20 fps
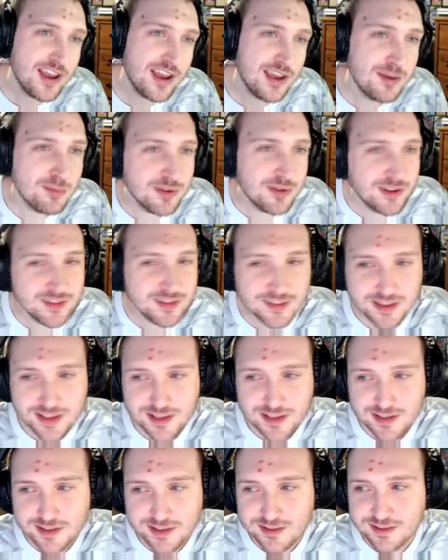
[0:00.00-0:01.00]
but
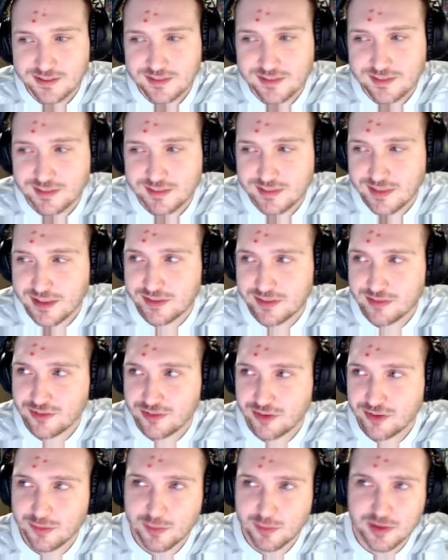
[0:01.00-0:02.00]
like that's
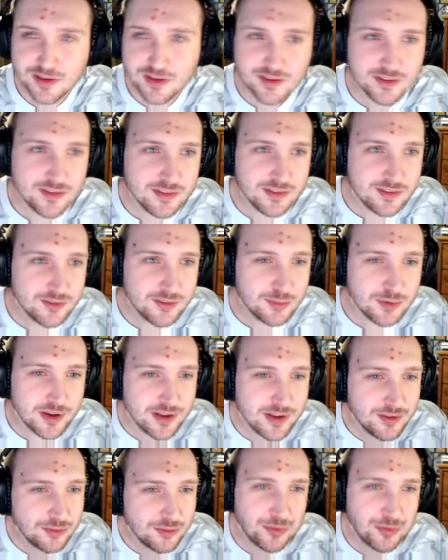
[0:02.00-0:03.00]
just because Ray
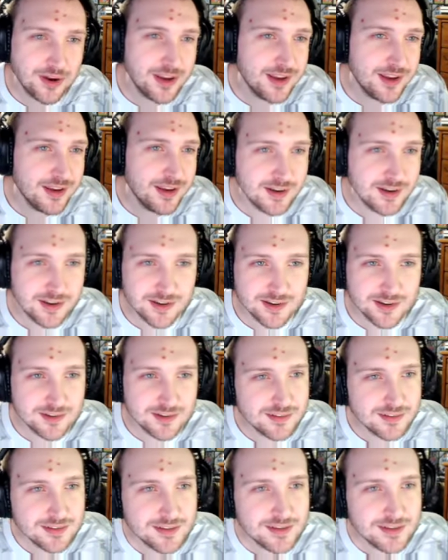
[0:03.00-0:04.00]
is Ray, and
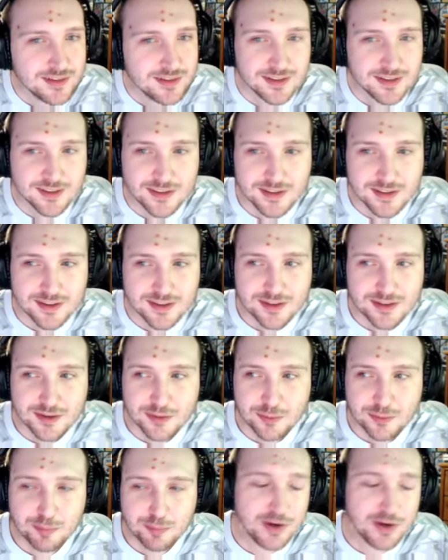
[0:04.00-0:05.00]

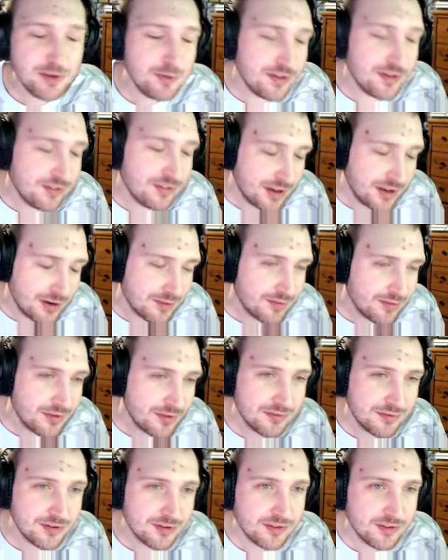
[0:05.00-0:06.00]
he wasn't here for the
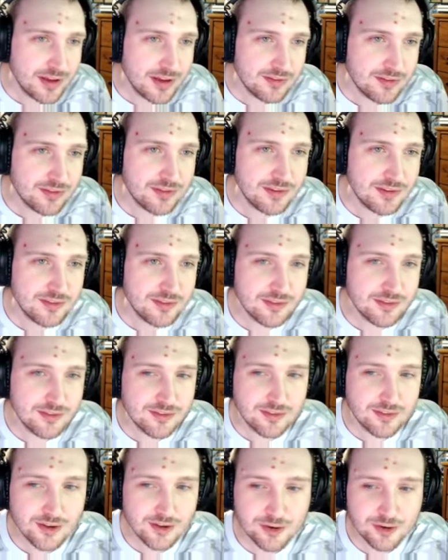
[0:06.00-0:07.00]
first half of the season.
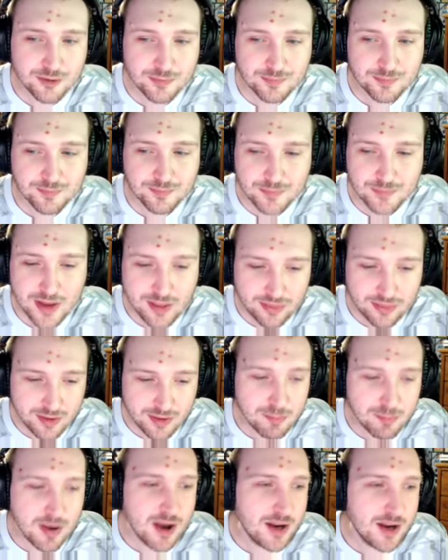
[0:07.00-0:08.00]
So I
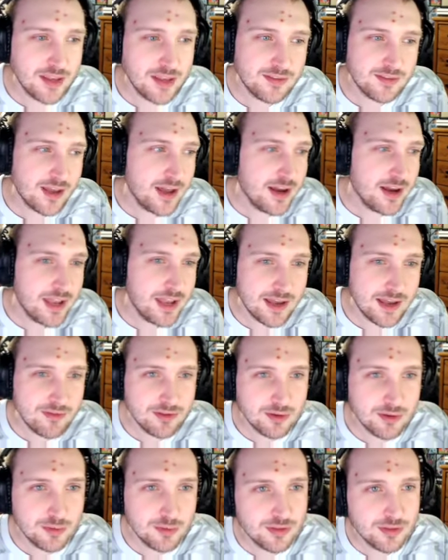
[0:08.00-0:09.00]
think Bongi's got to have
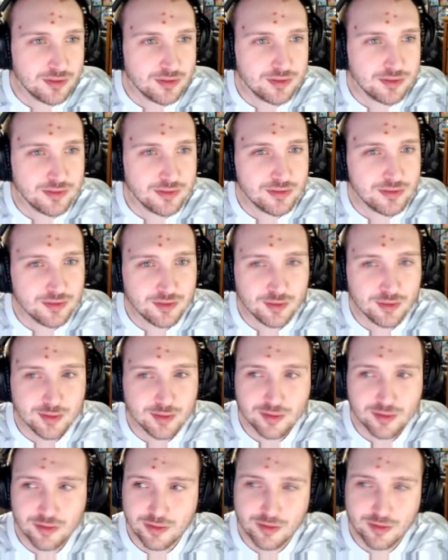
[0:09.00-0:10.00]
it with
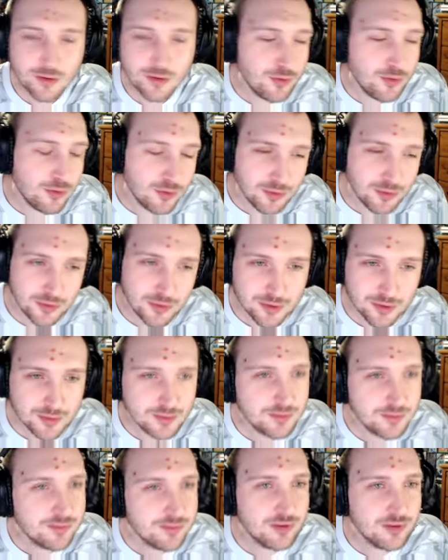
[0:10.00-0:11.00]
the whole
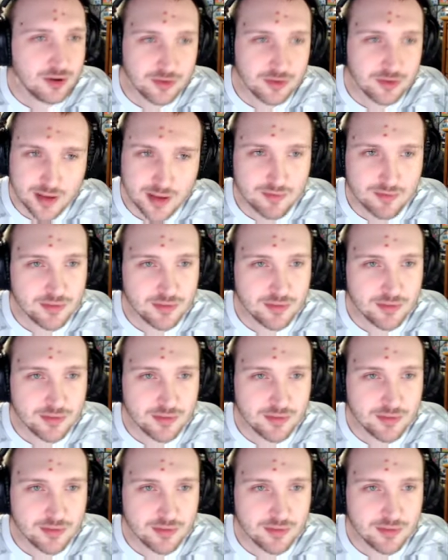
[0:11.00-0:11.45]
first half of the